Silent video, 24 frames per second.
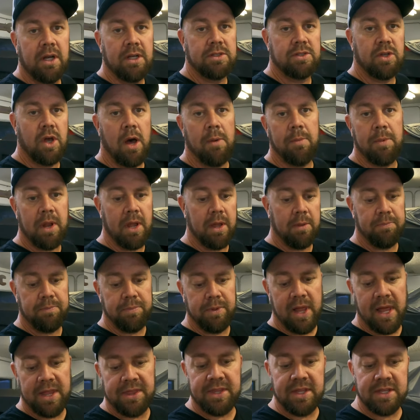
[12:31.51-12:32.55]
So I'm gonna
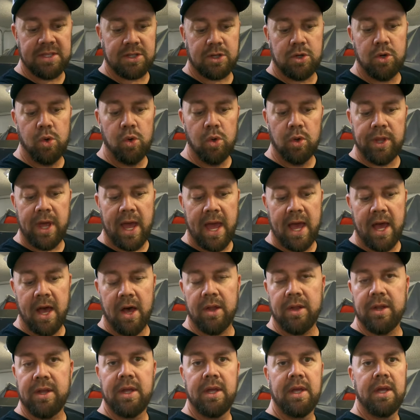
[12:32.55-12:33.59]
let this cool
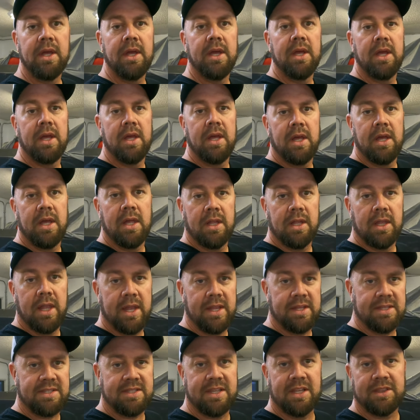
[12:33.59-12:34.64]
down, let
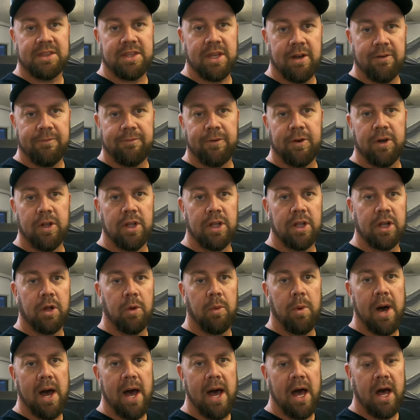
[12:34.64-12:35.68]
it sit there for a little
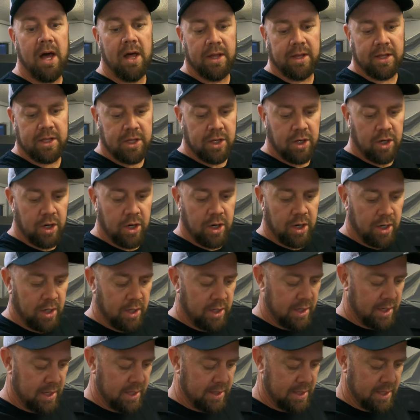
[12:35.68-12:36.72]
while and cure,
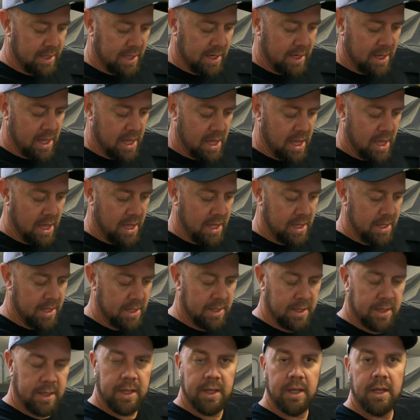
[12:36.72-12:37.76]
and then
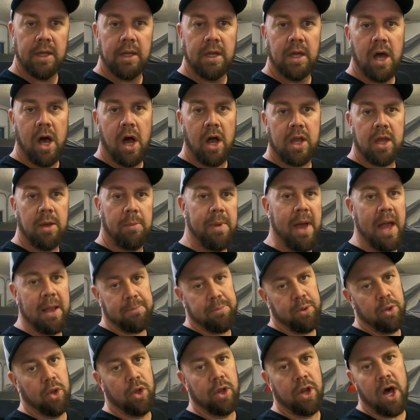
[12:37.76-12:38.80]
I'll come back,
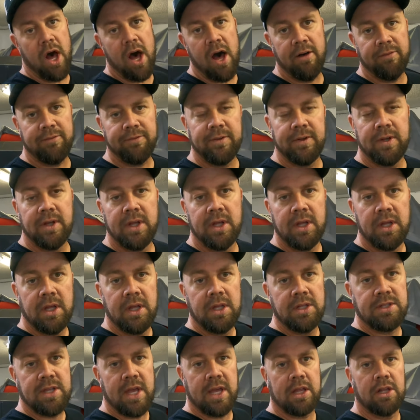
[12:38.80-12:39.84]
pull it off,
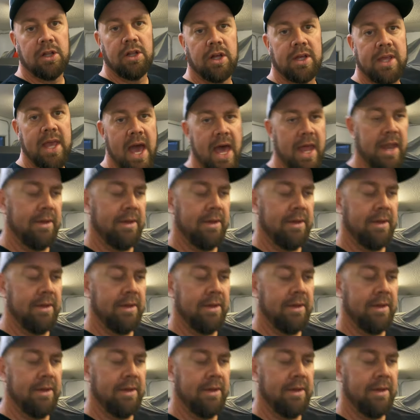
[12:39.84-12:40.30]
take a look at